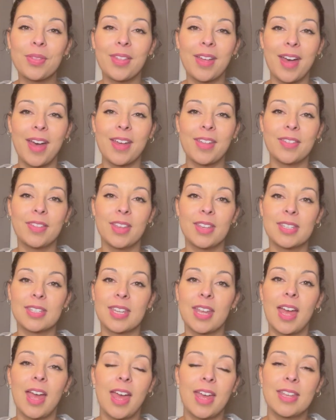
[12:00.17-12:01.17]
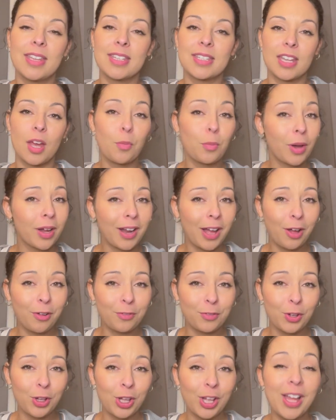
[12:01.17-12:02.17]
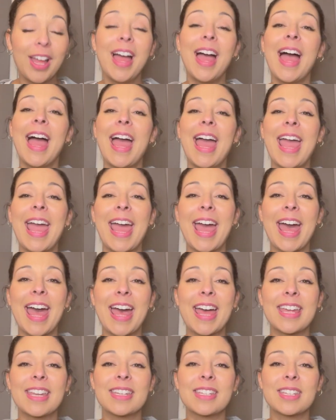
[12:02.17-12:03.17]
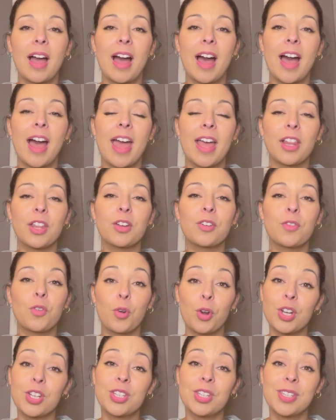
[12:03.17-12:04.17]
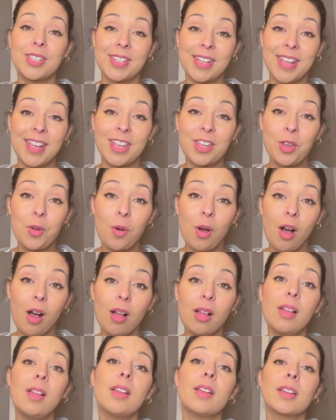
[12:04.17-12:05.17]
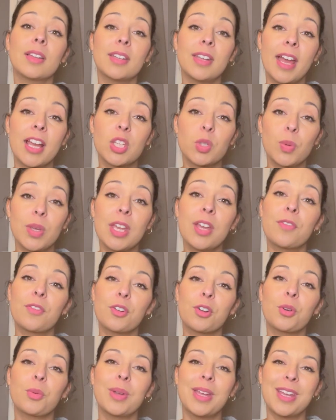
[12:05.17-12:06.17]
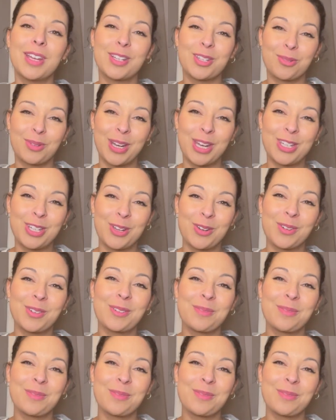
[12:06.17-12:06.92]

that this is somewhat helpful, and I look forward to seeing you all next week for week 22.